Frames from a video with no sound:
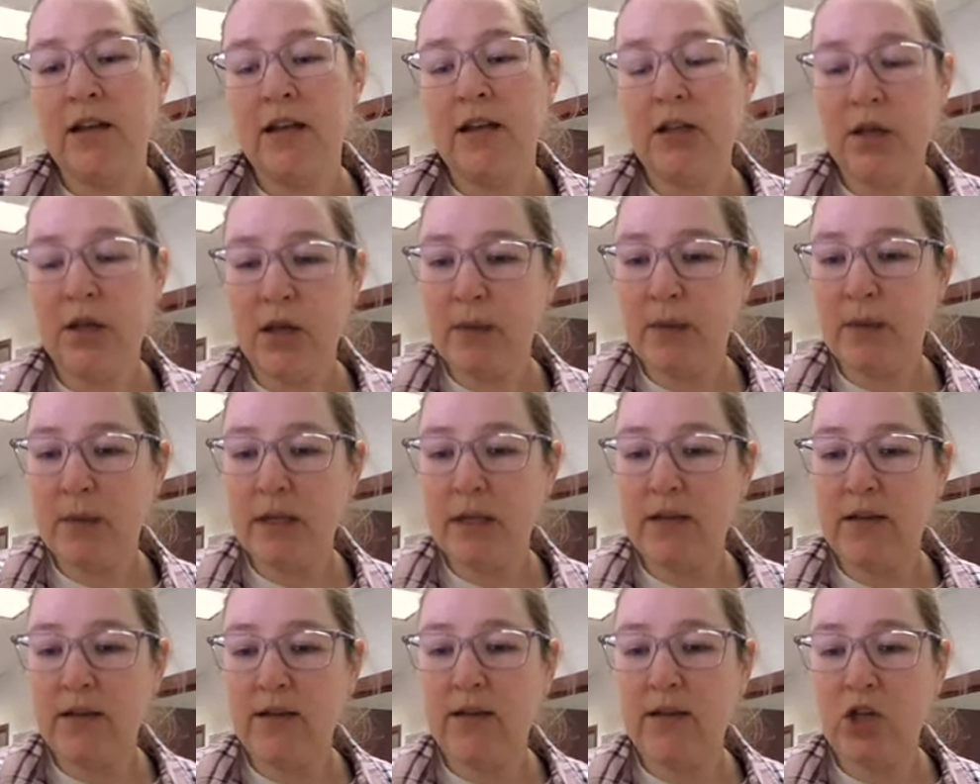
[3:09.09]

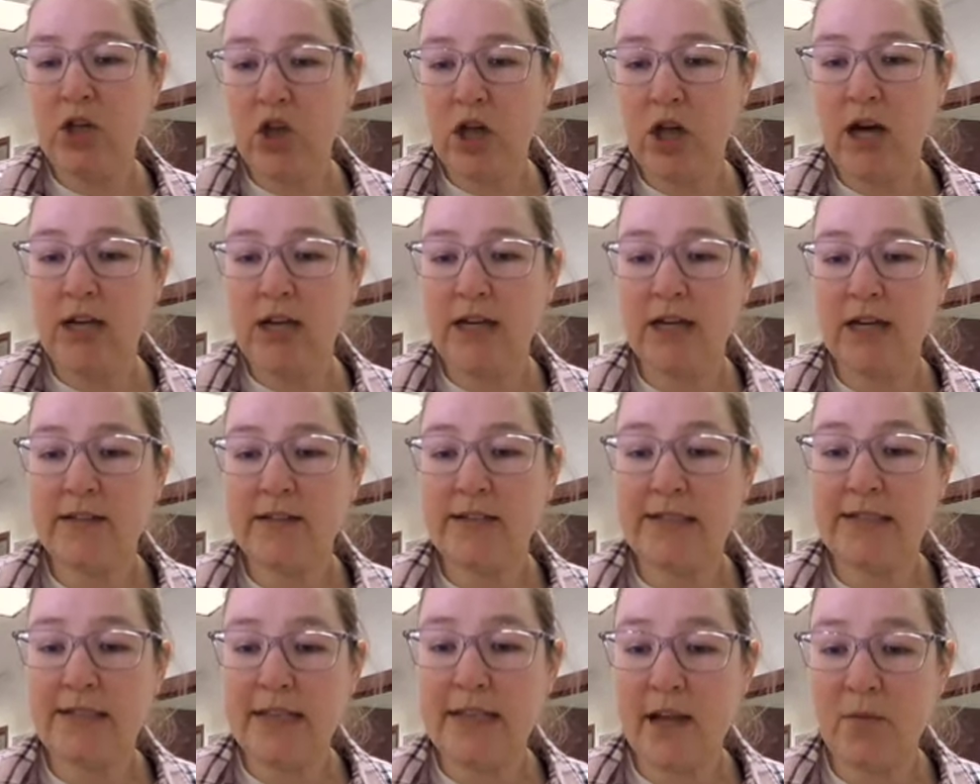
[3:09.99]
clumpy, cloddy
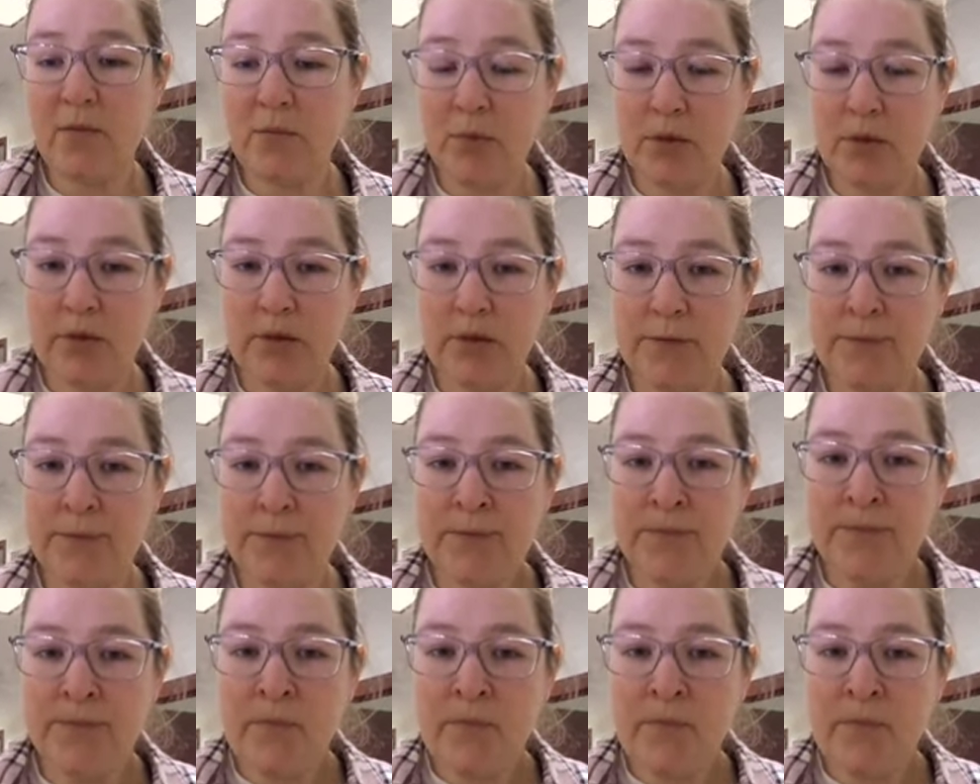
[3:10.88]
sample,